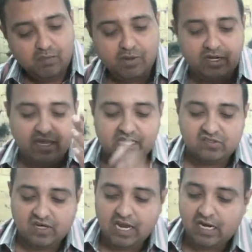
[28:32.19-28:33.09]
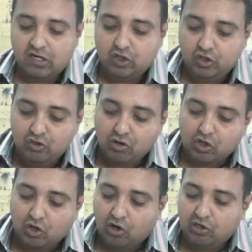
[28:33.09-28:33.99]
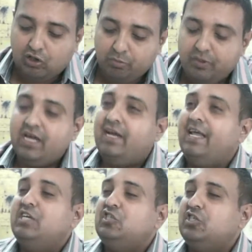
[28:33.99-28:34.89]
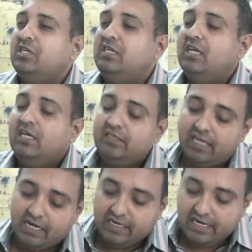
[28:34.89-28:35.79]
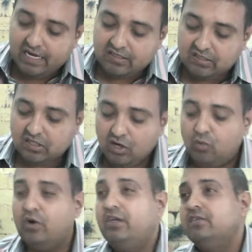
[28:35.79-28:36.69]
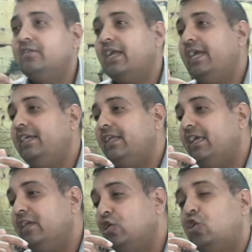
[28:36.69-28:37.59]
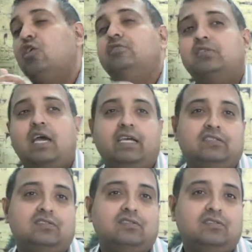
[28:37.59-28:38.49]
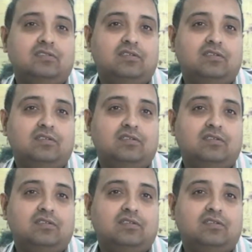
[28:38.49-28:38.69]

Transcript: but Israel, you're called to be a nation that does what is right in God's eyes.